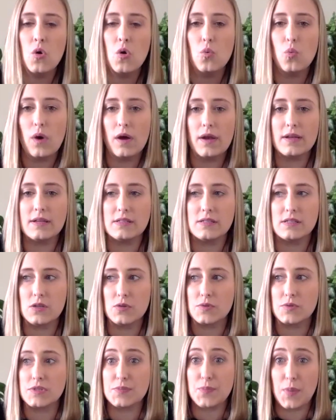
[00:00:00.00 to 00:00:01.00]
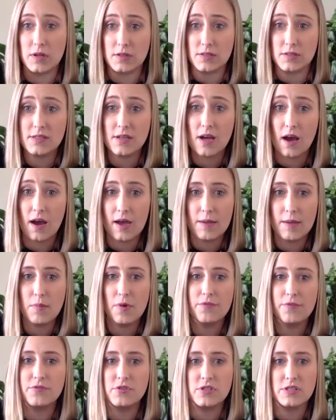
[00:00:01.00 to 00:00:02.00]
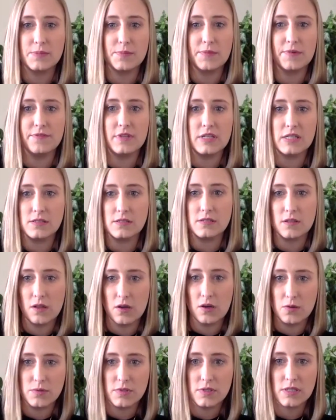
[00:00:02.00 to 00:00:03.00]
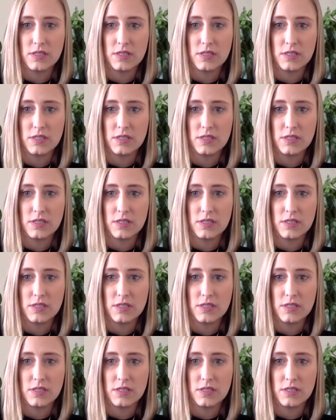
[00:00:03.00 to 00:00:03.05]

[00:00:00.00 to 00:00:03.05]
what is the response time for some of these loans,